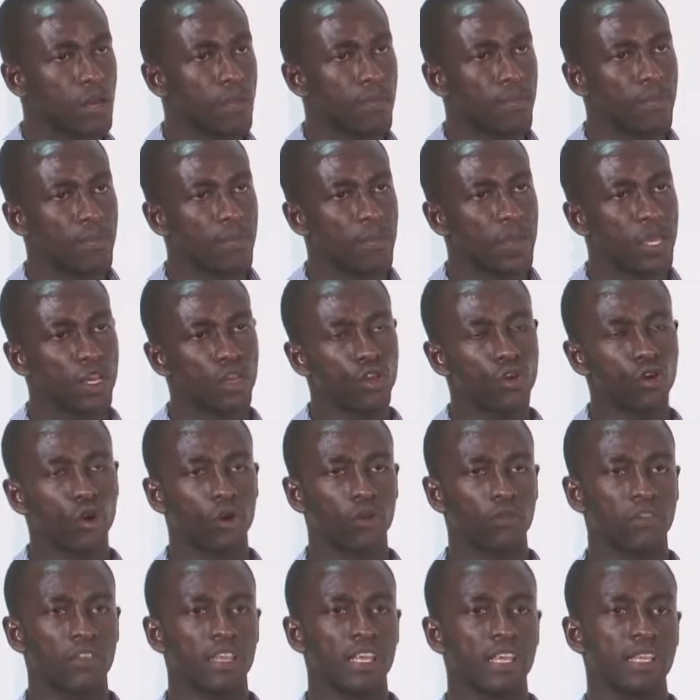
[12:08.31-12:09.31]
Many
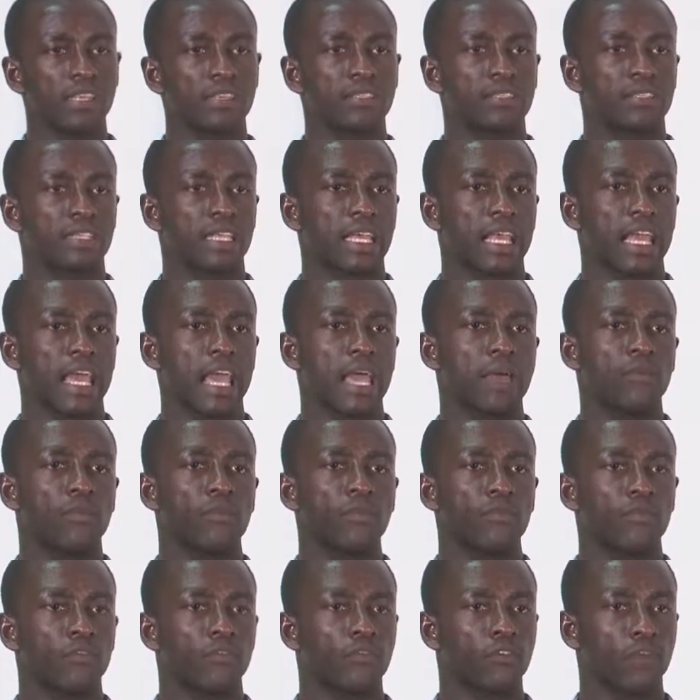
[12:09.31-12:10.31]
of these
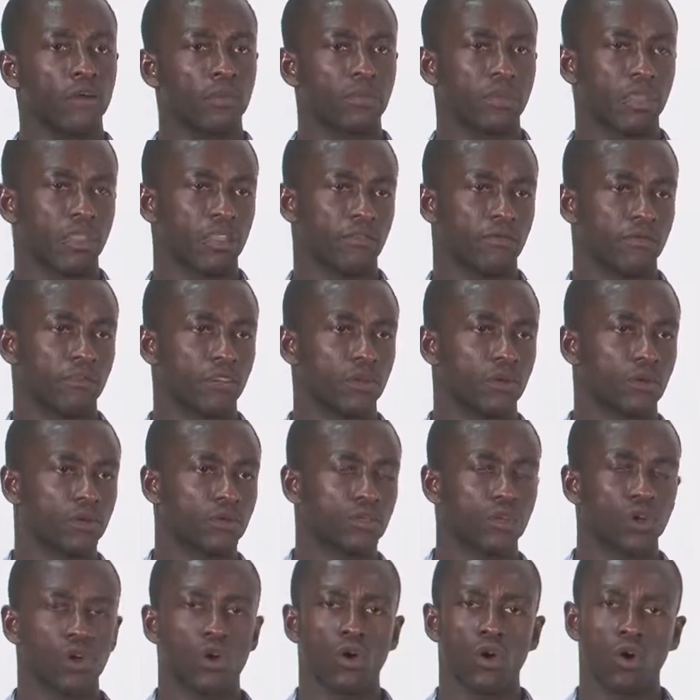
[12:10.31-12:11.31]
came from the
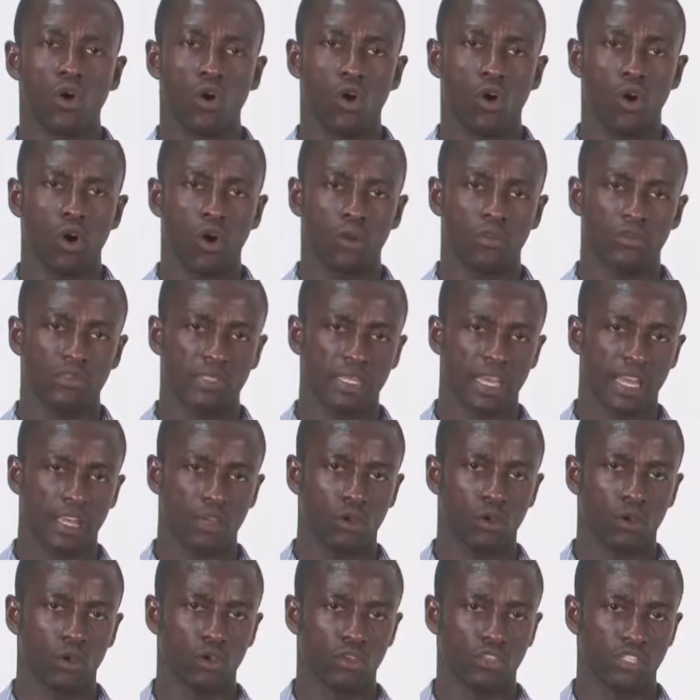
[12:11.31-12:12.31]
field of
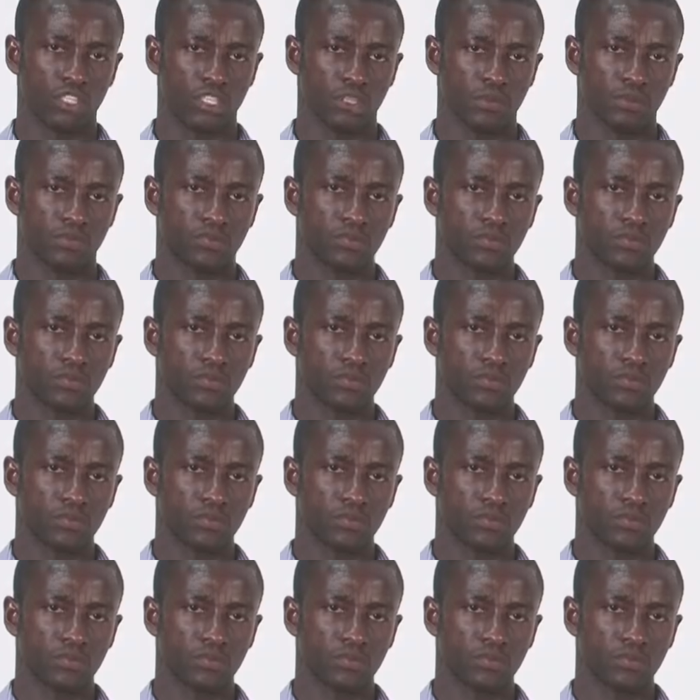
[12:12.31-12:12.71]
psychology.